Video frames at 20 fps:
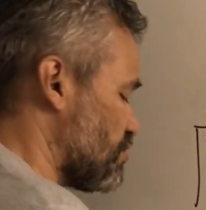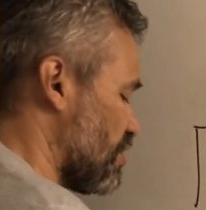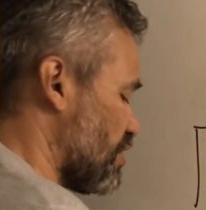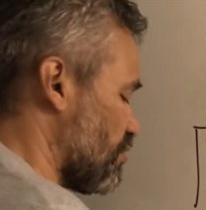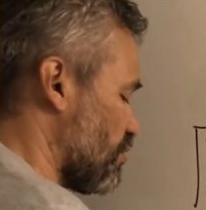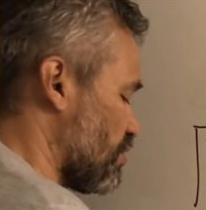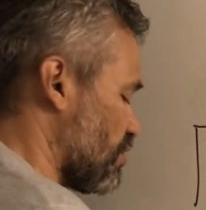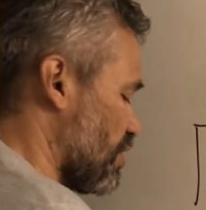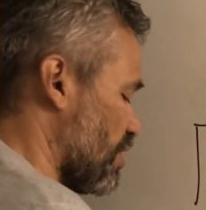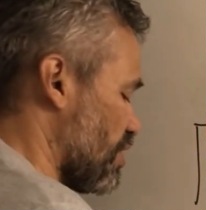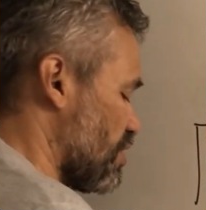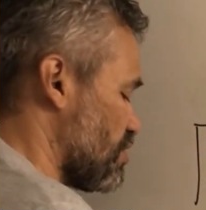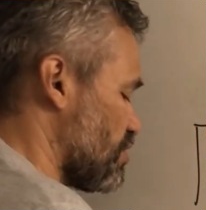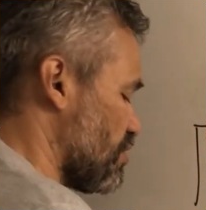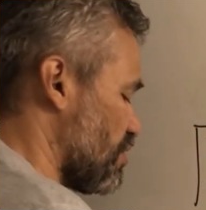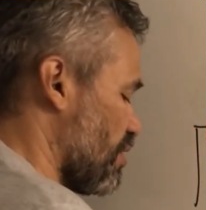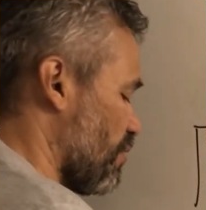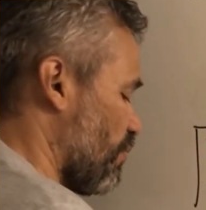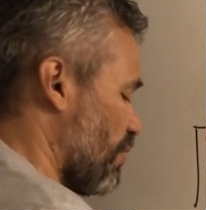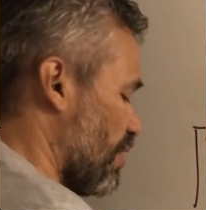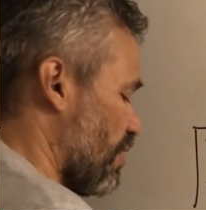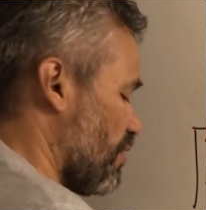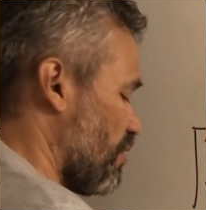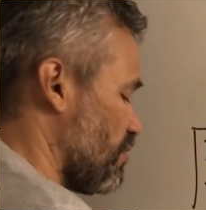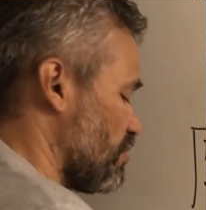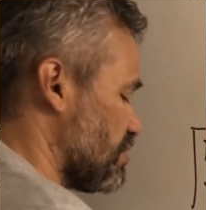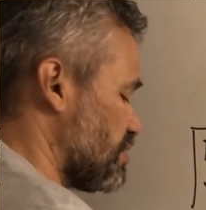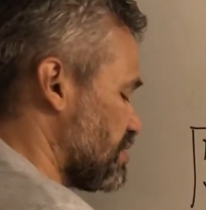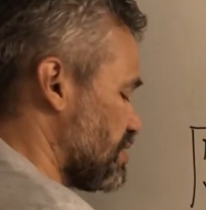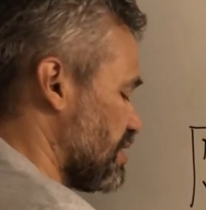the notation and we
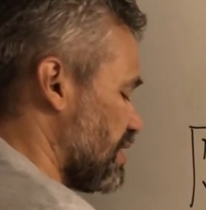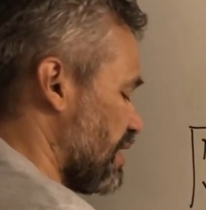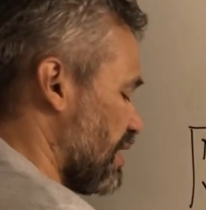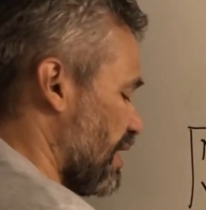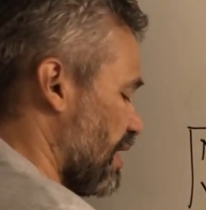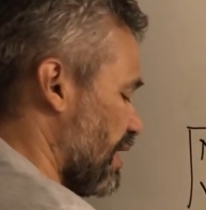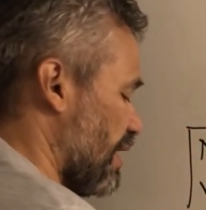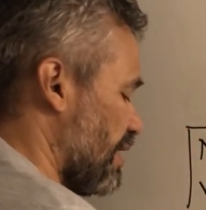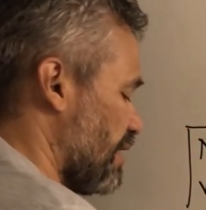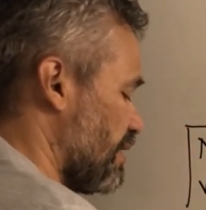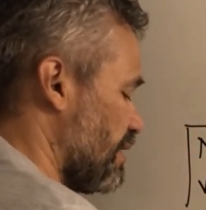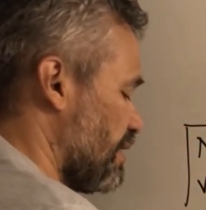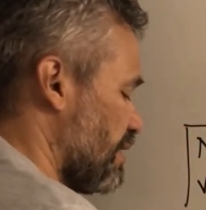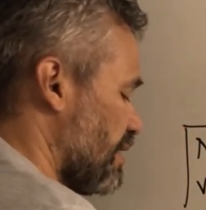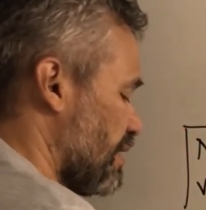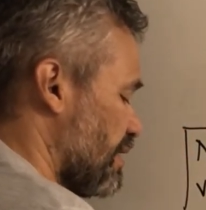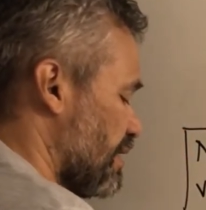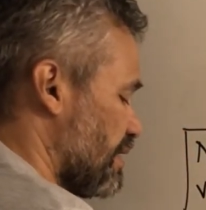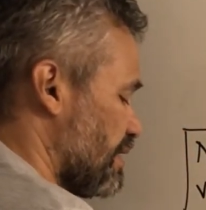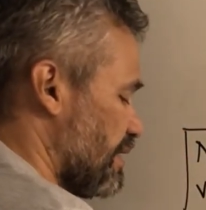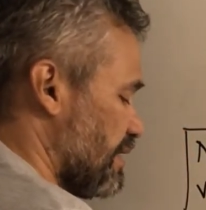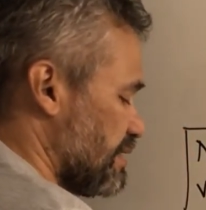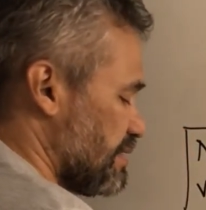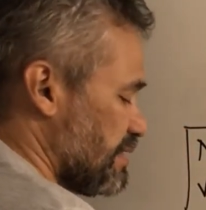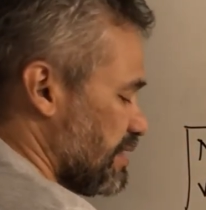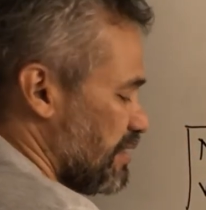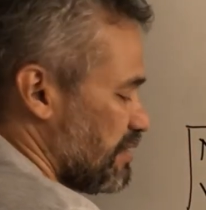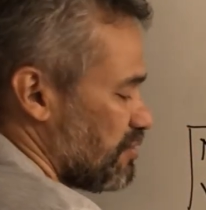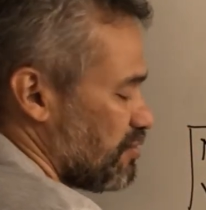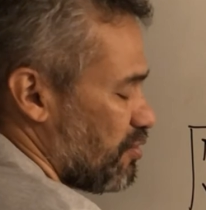call Cn the
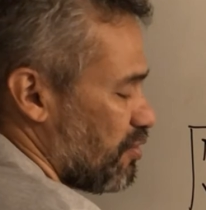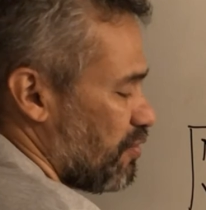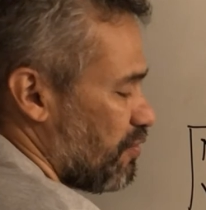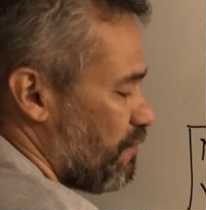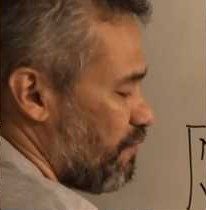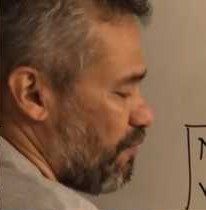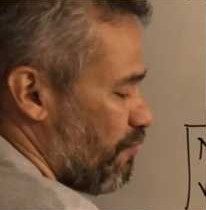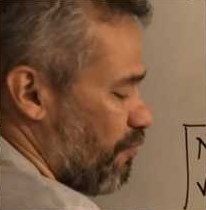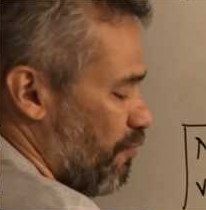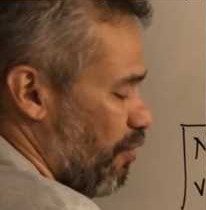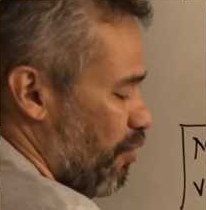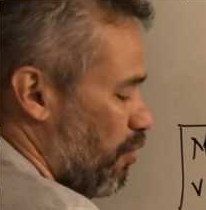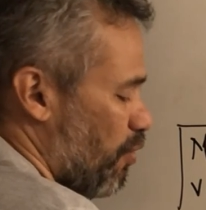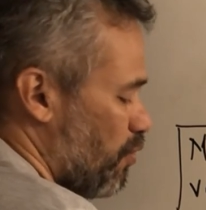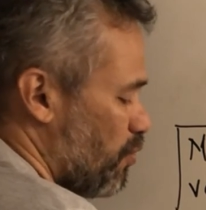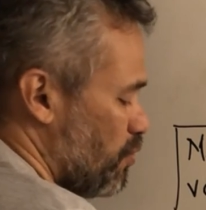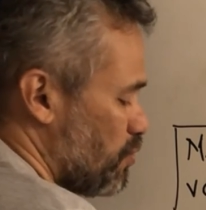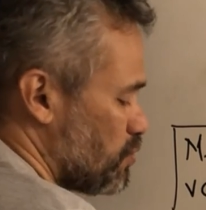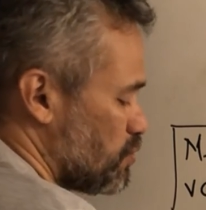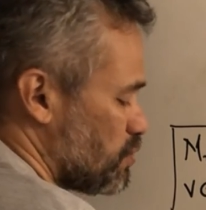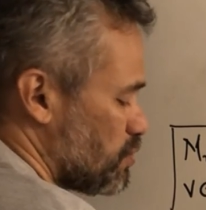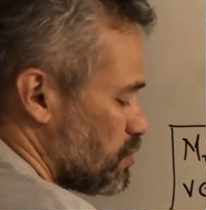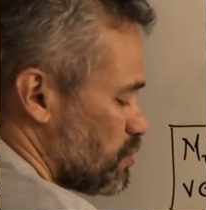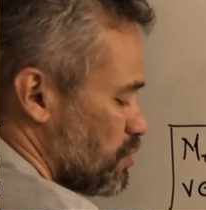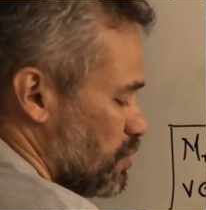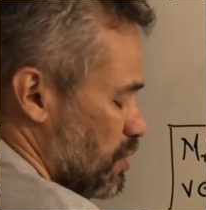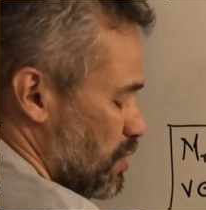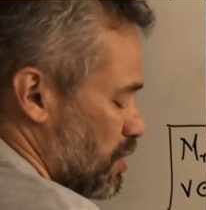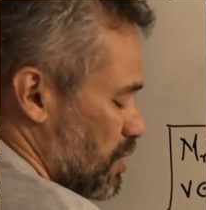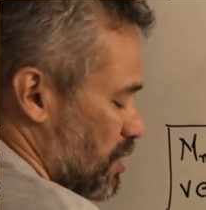set of rows
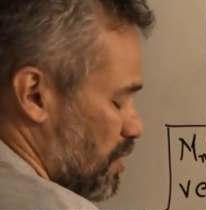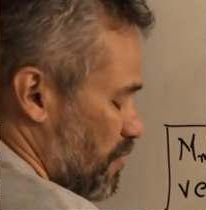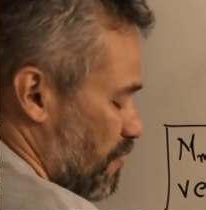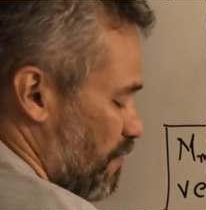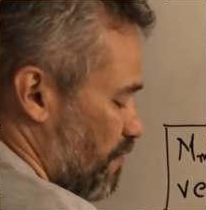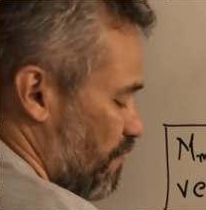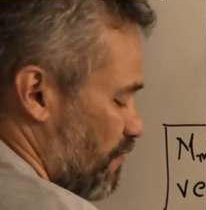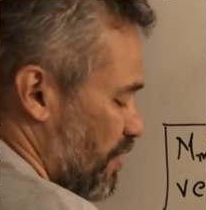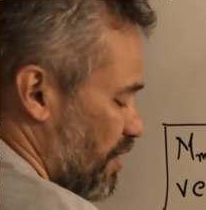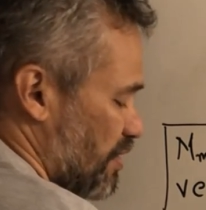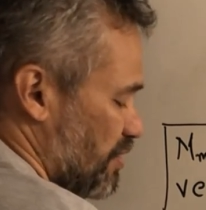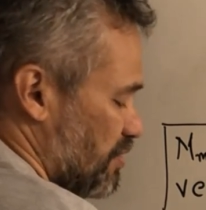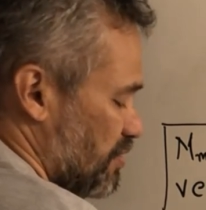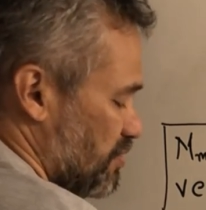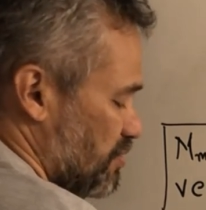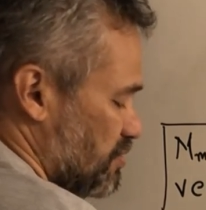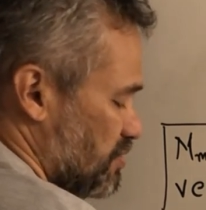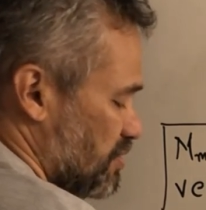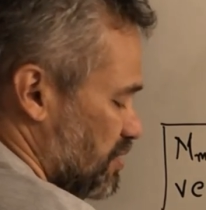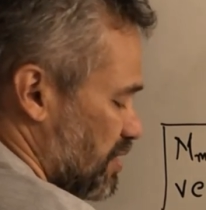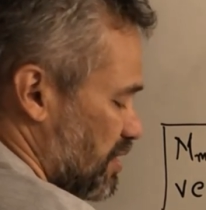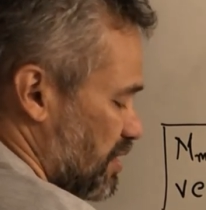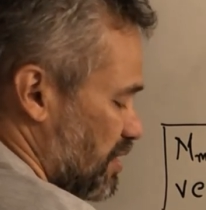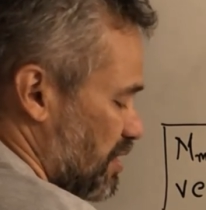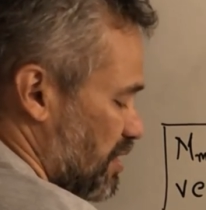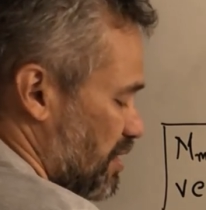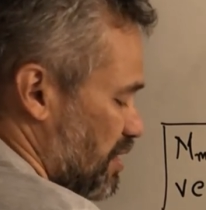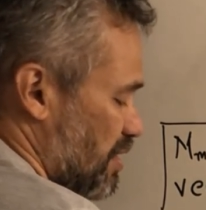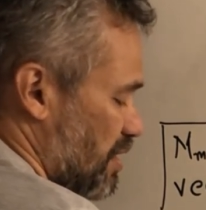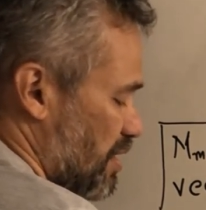vectors, like
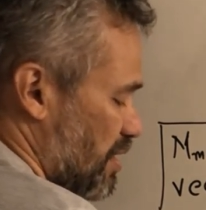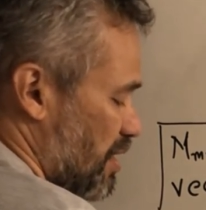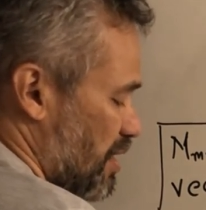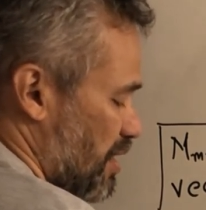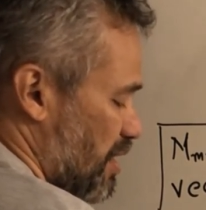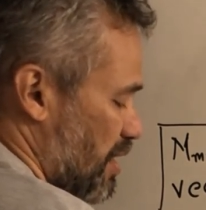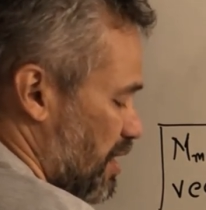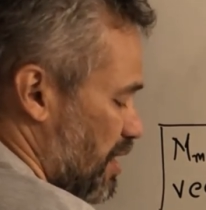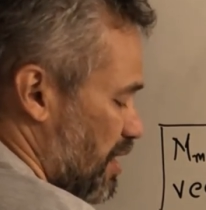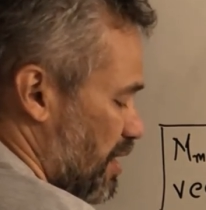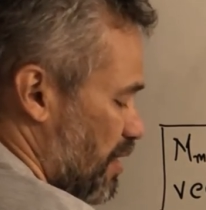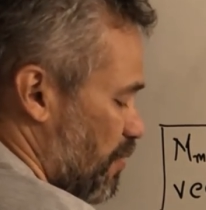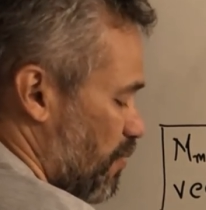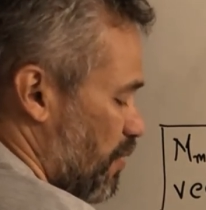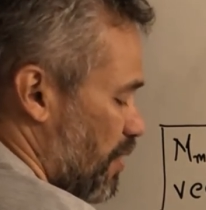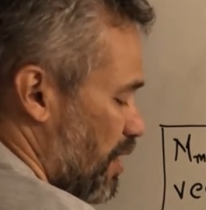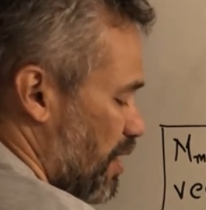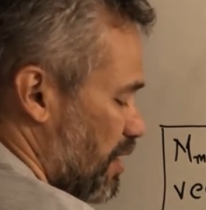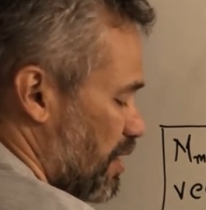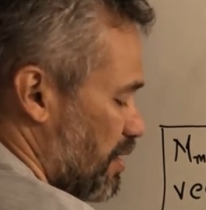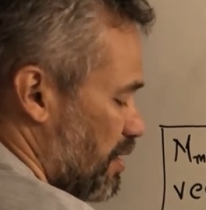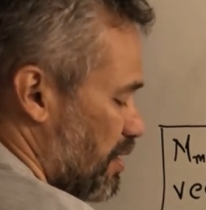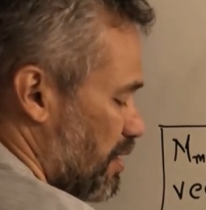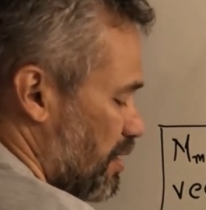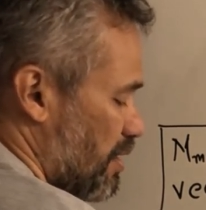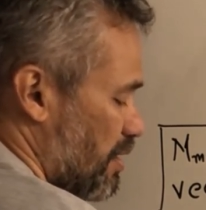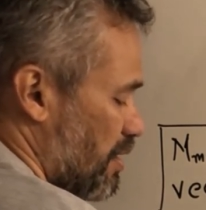A1,